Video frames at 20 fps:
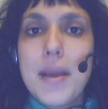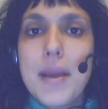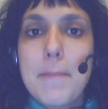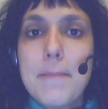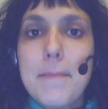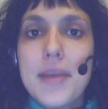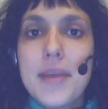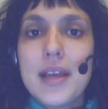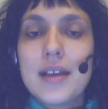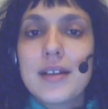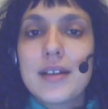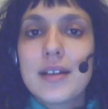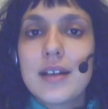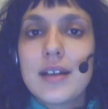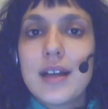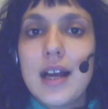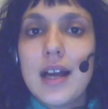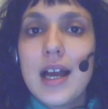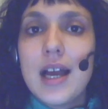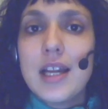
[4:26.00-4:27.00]
bebe.
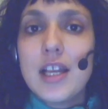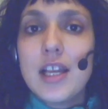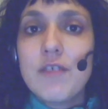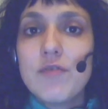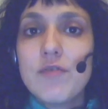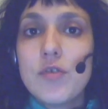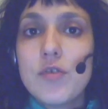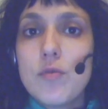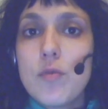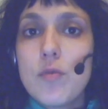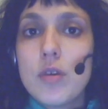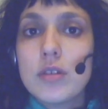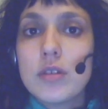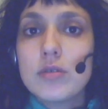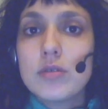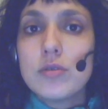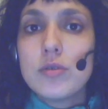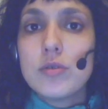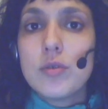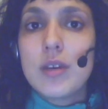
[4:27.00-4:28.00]
And if you
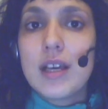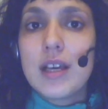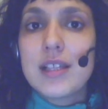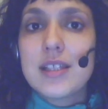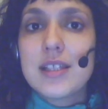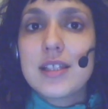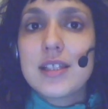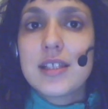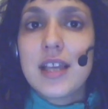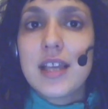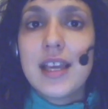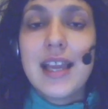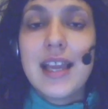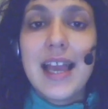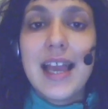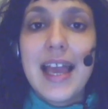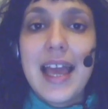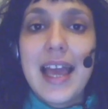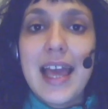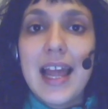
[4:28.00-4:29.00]
want, you can say
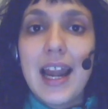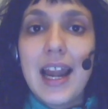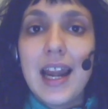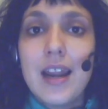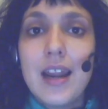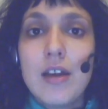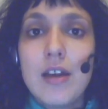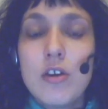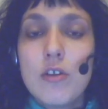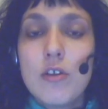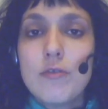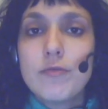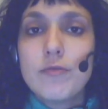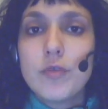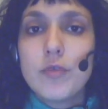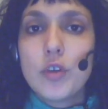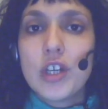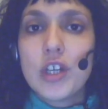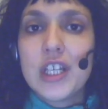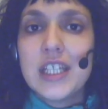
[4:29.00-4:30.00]
él
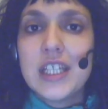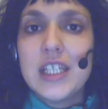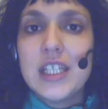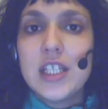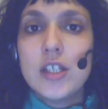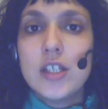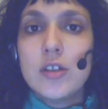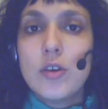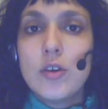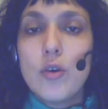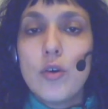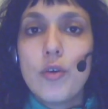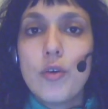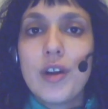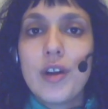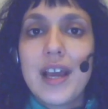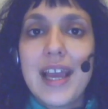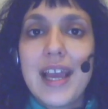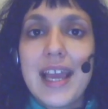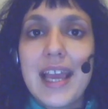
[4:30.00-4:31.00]
for he
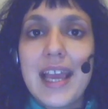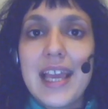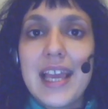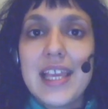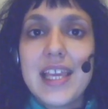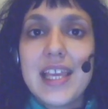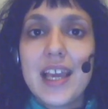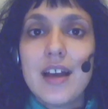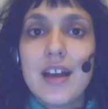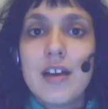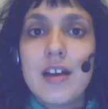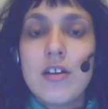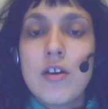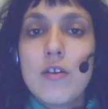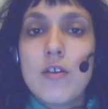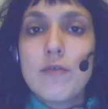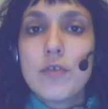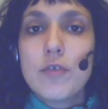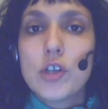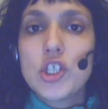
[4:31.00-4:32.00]
or ella
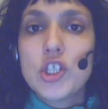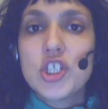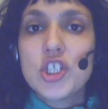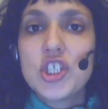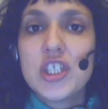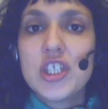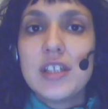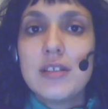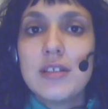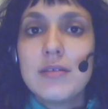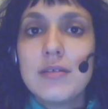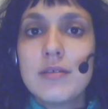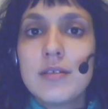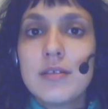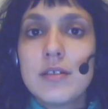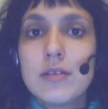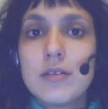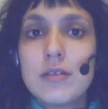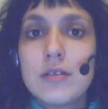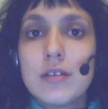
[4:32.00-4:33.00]
for she
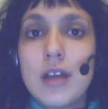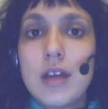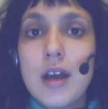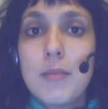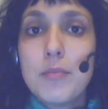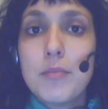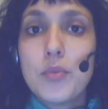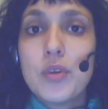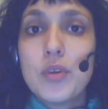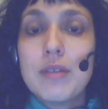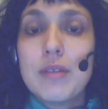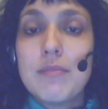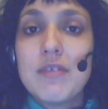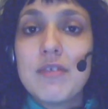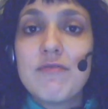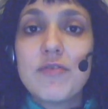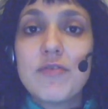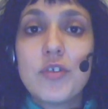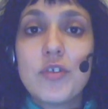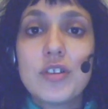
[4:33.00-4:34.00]
and put it
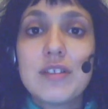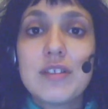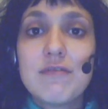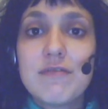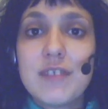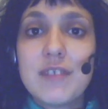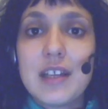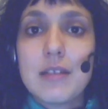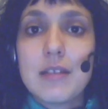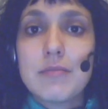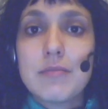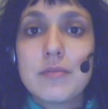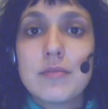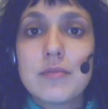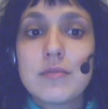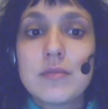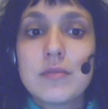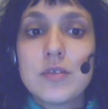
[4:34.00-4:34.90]
before the verb.